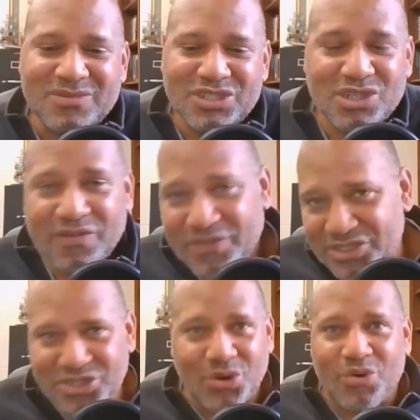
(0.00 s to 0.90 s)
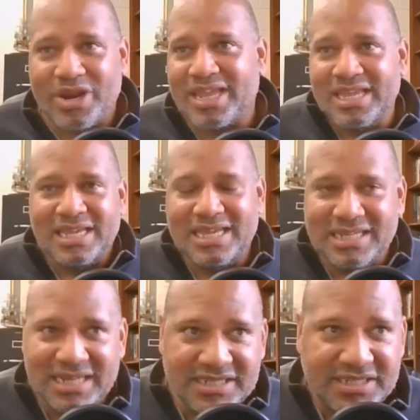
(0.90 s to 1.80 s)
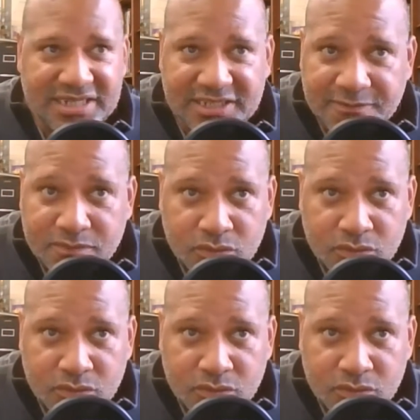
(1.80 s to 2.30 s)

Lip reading: So the first story is this.